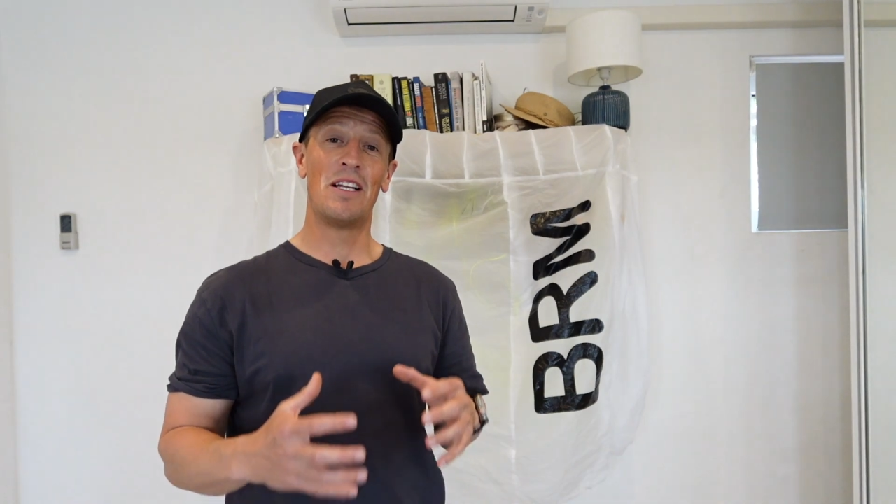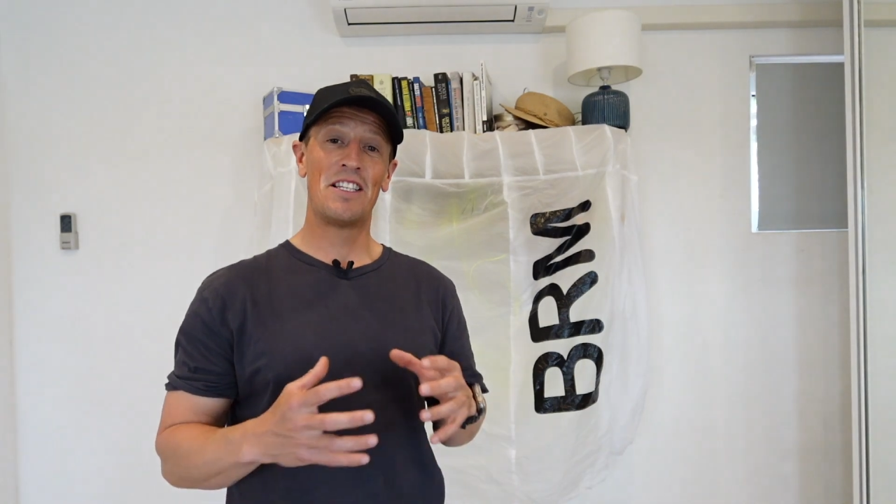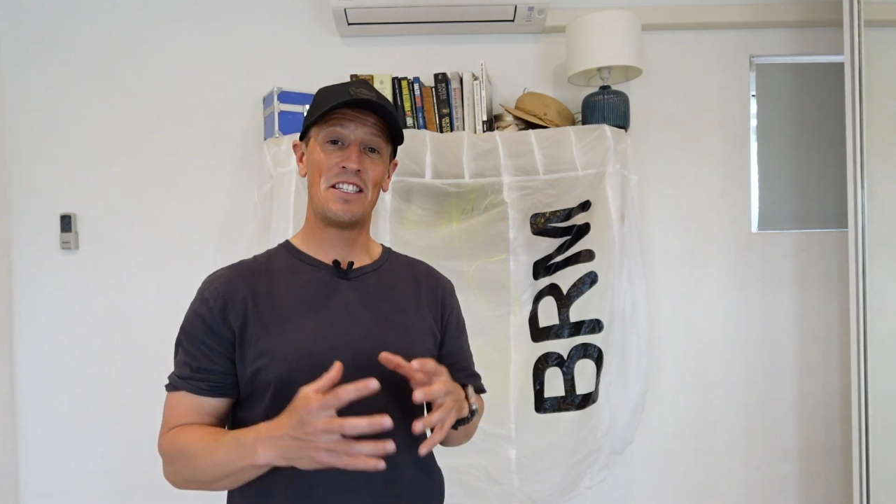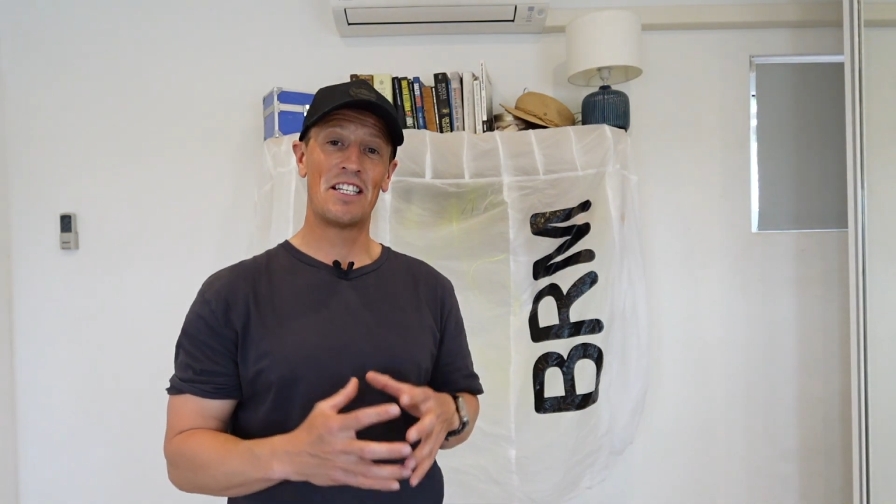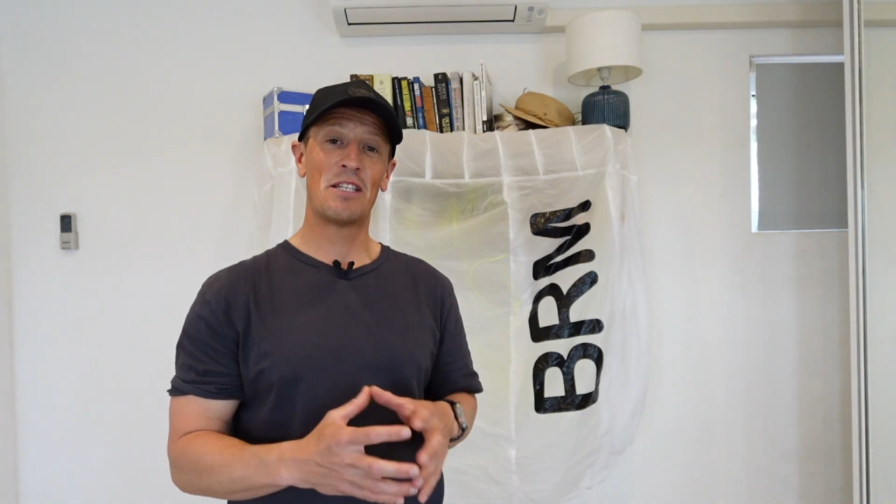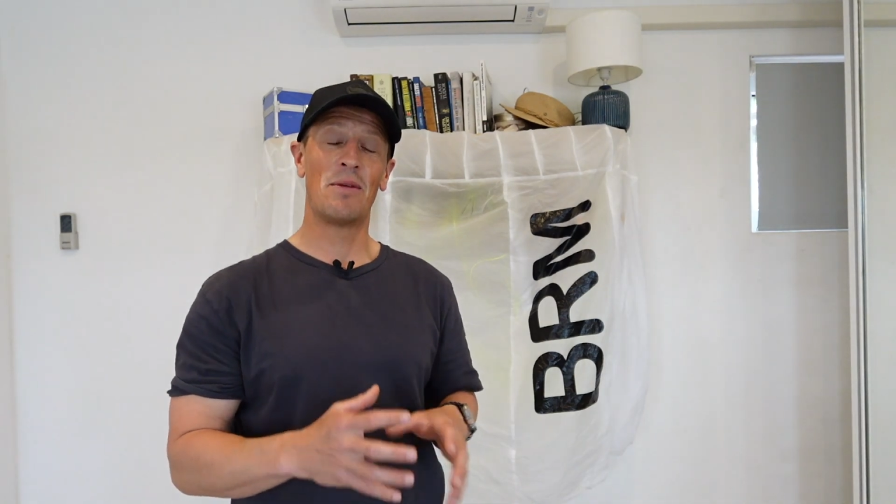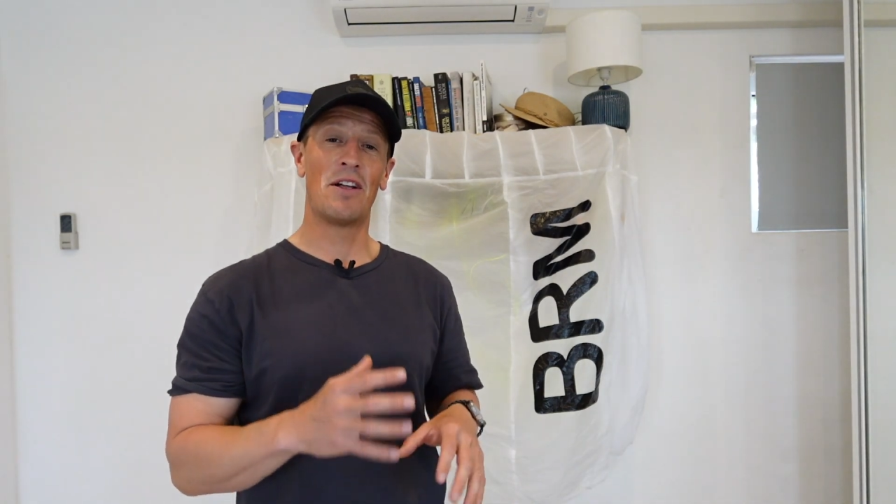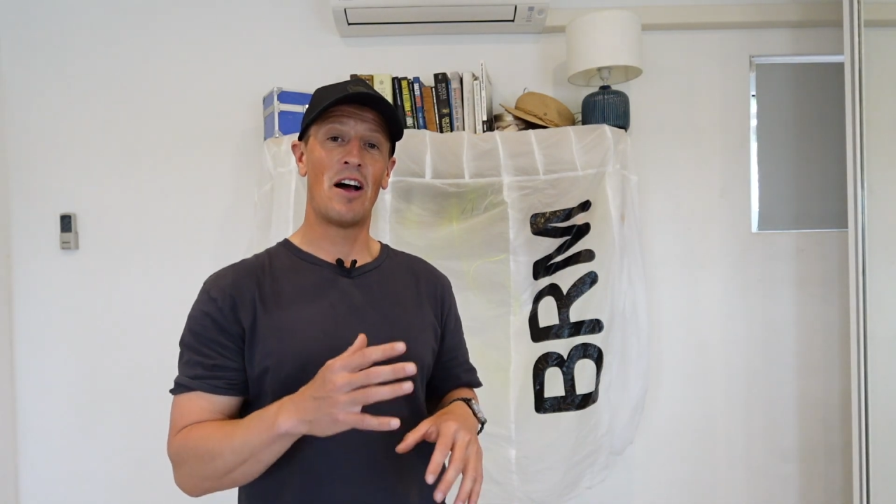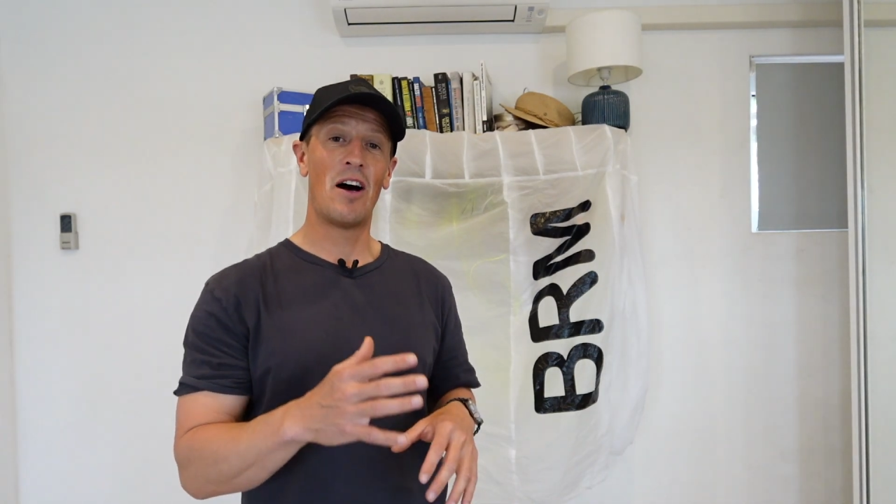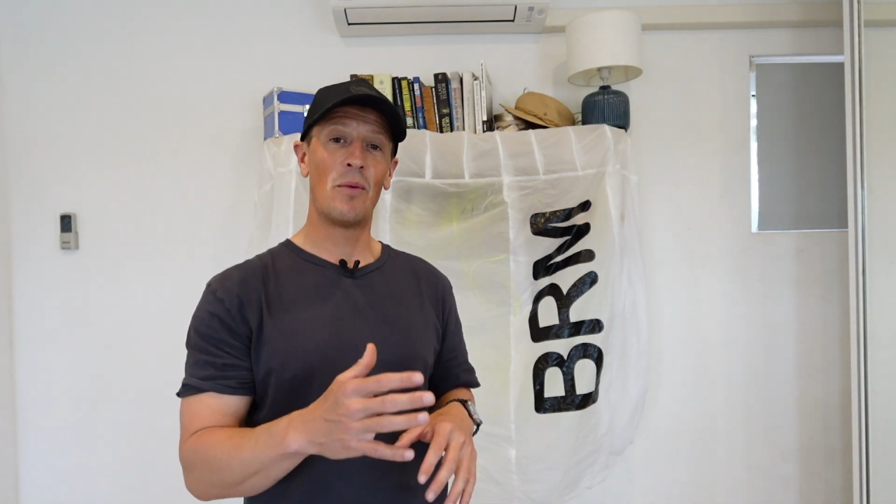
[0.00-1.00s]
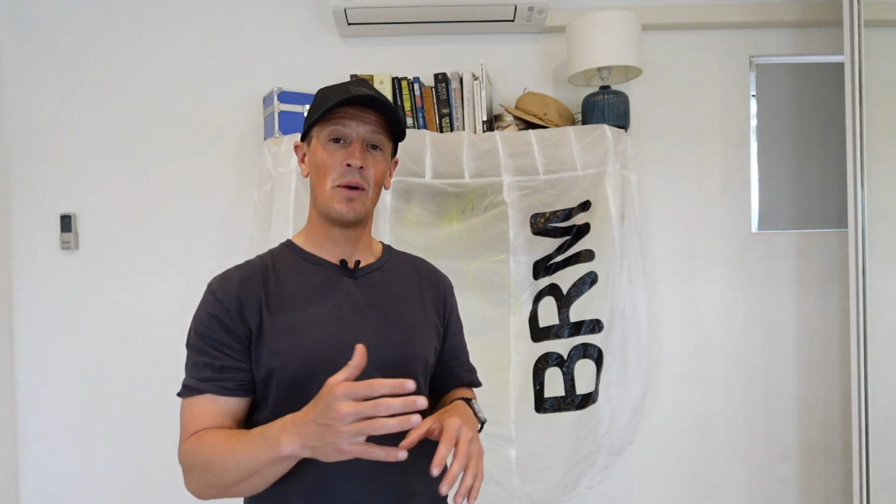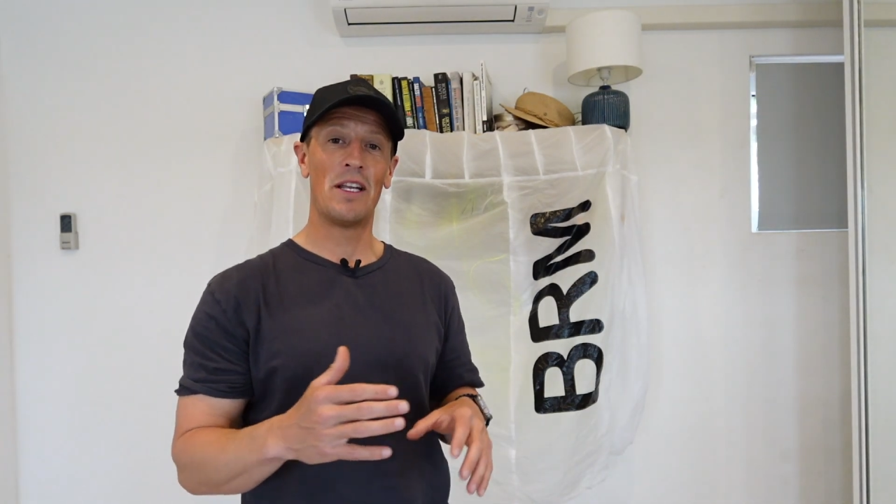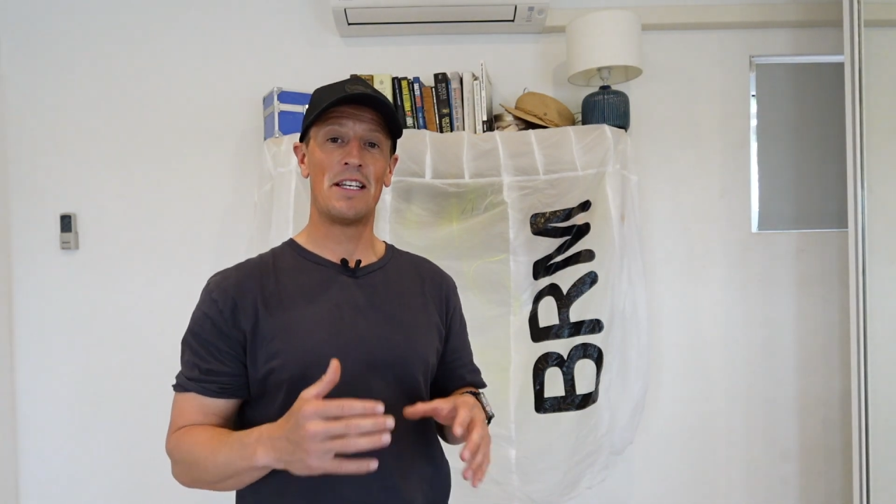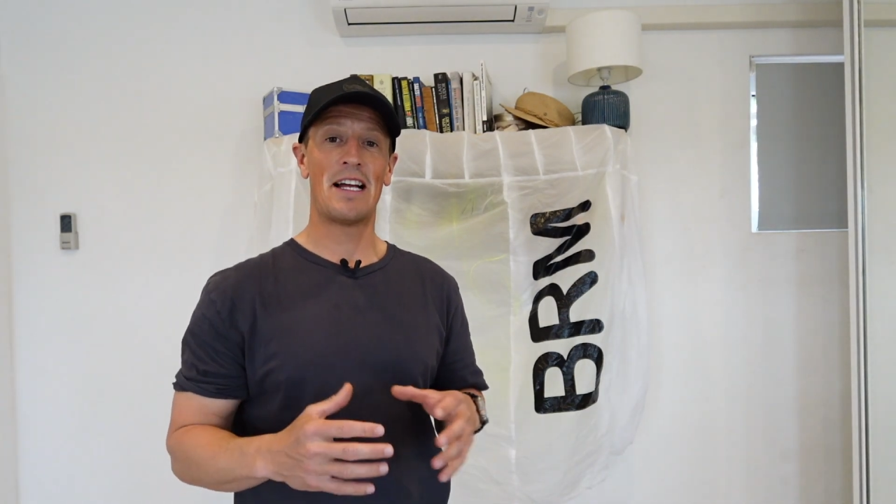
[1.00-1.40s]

legitimate upwind,